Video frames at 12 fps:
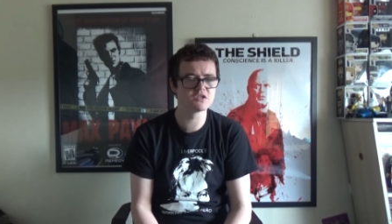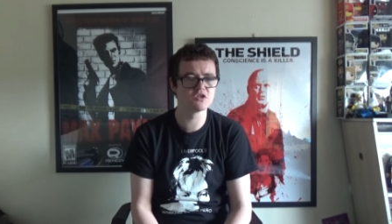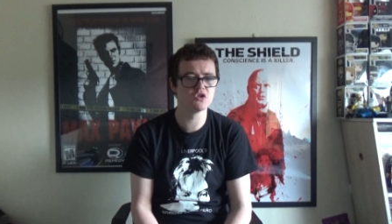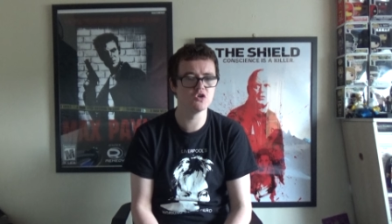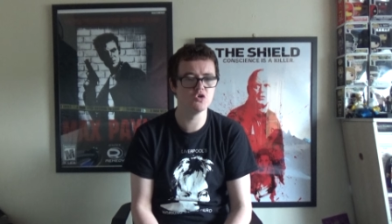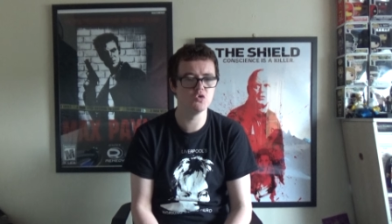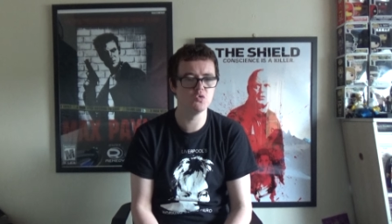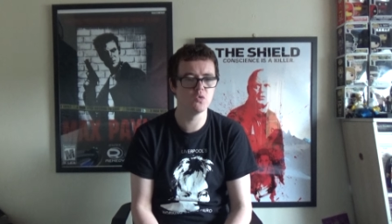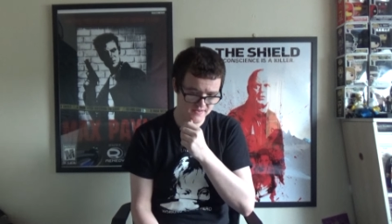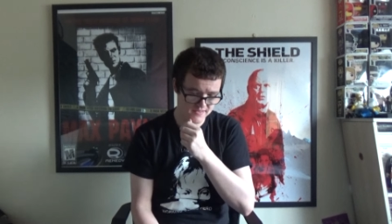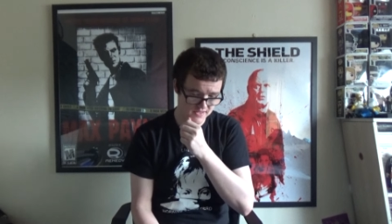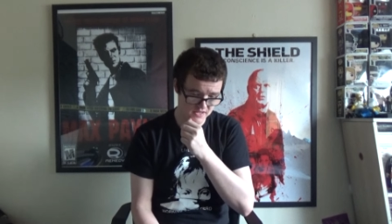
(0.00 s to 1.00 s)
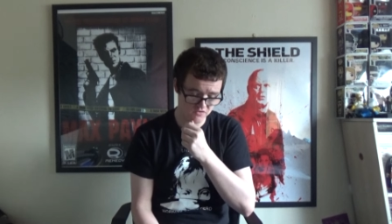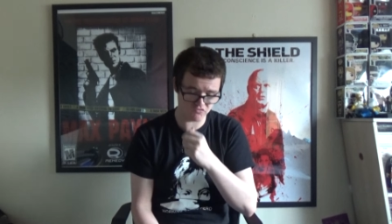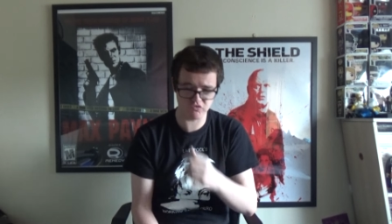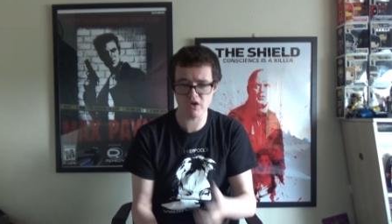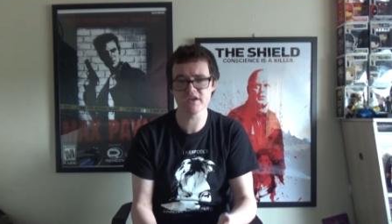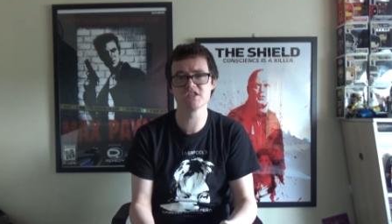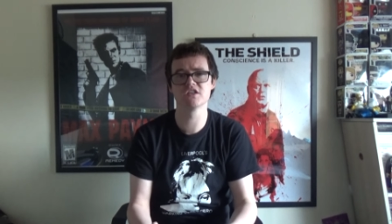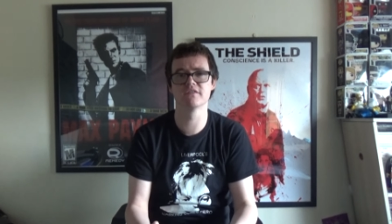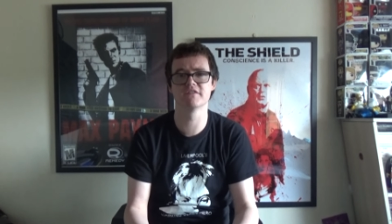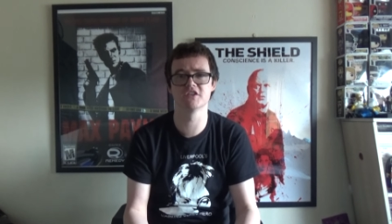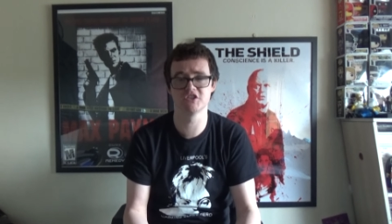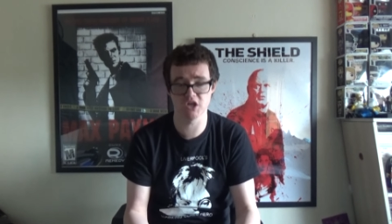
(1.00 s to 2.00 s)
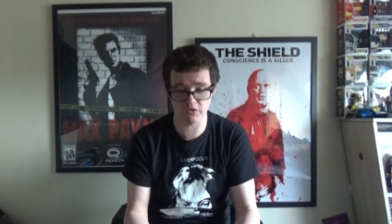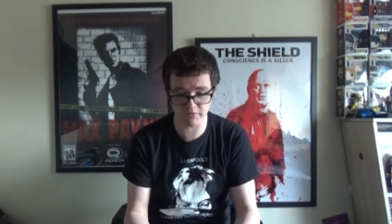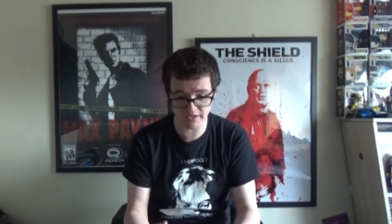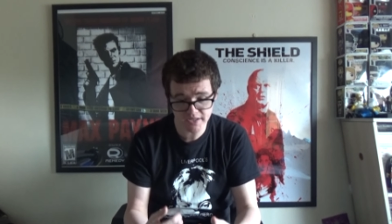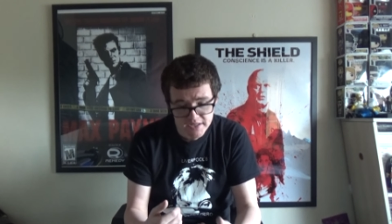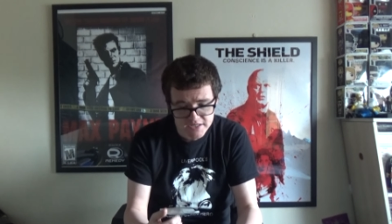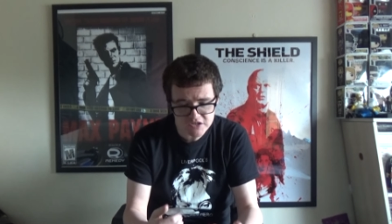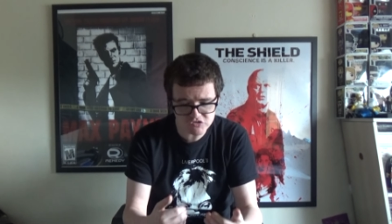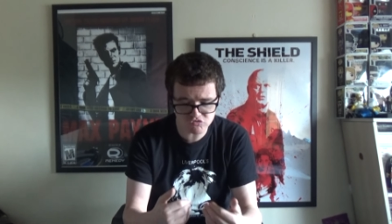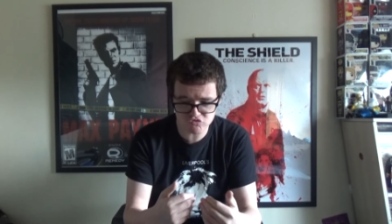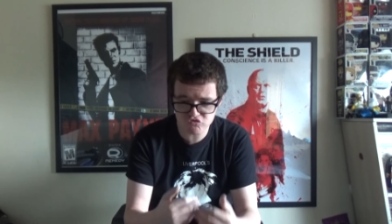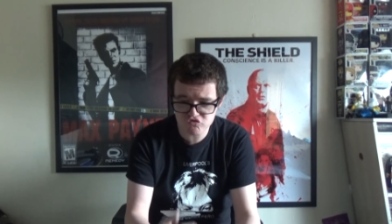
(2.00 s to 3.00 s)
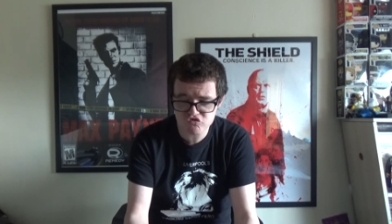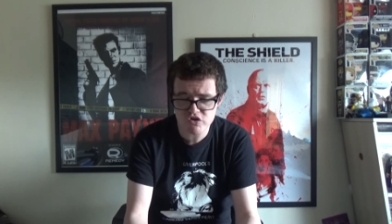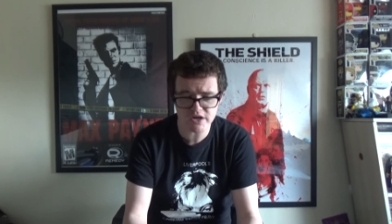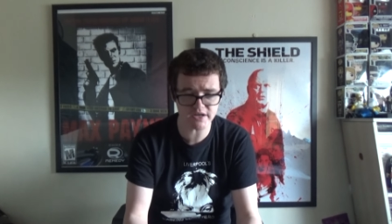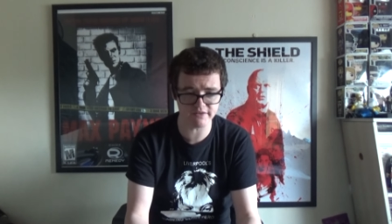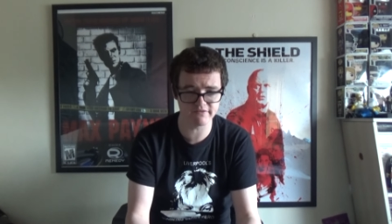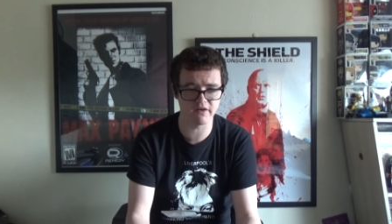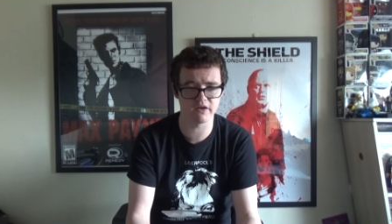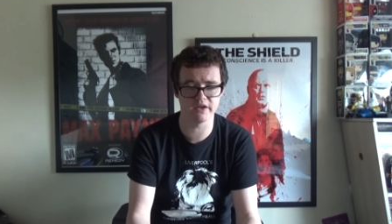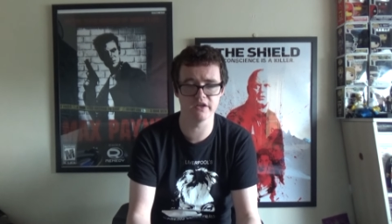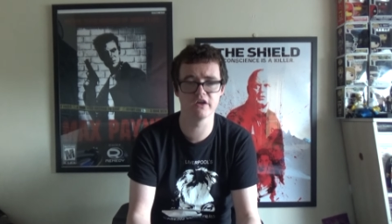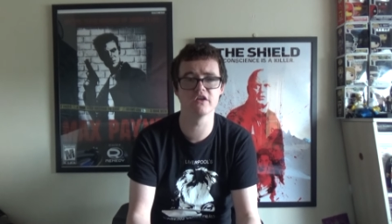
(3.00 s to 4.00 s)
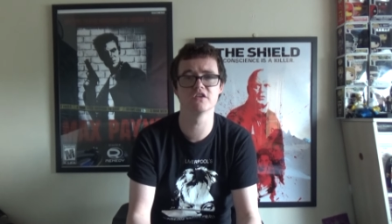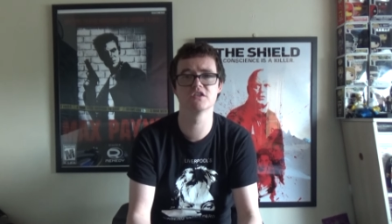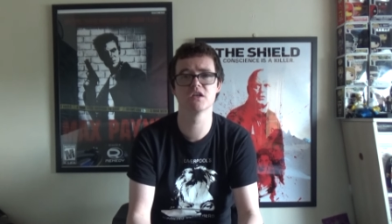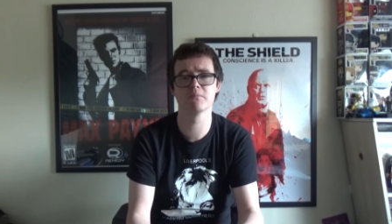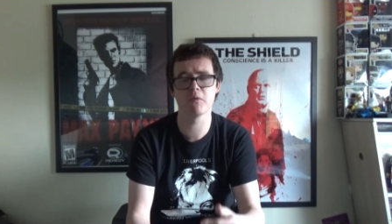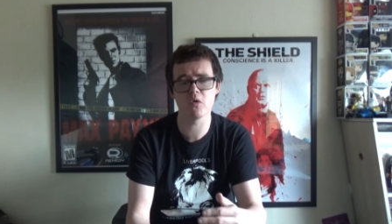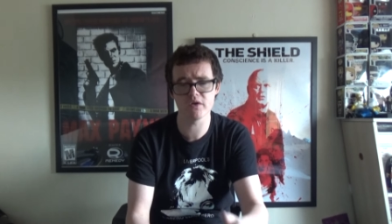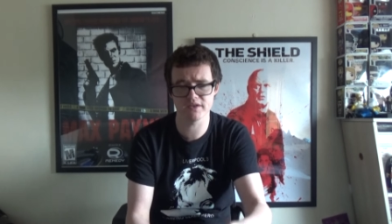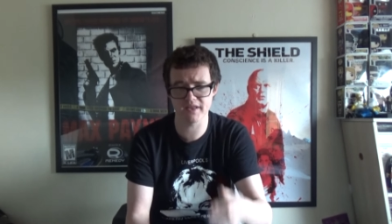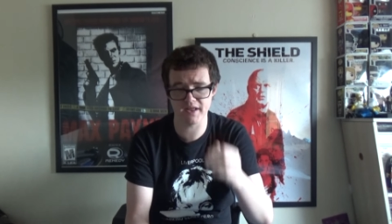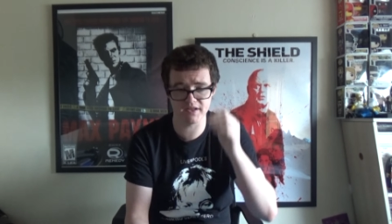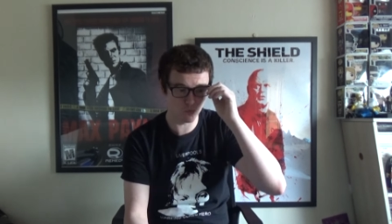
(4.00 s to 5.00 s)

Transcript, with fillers: to the writing of the show, it is really fucking good to the point that